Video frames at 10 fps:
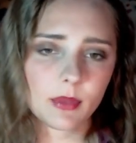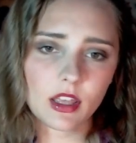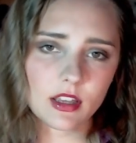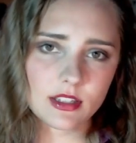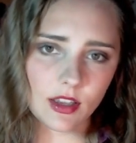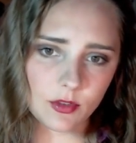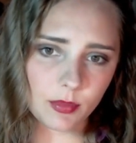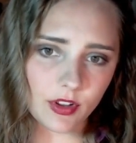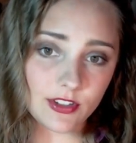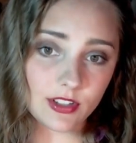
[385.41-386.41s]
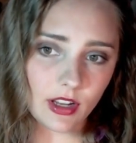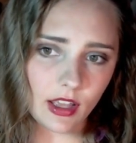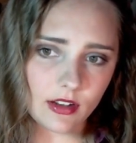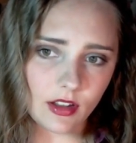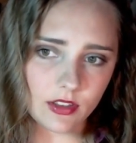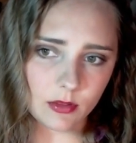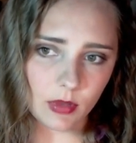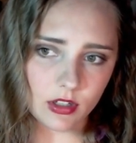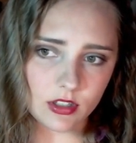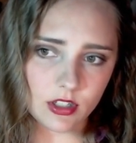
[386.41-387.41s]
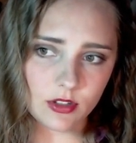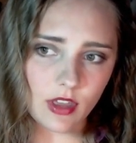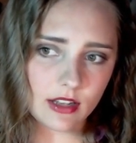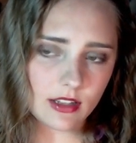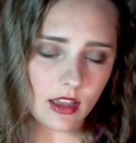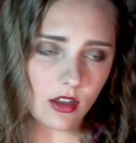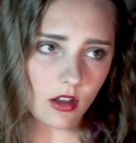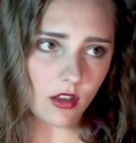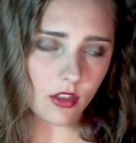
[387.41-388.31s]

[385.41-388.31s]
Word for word: because Kevin Poulsen had nothing better to do that day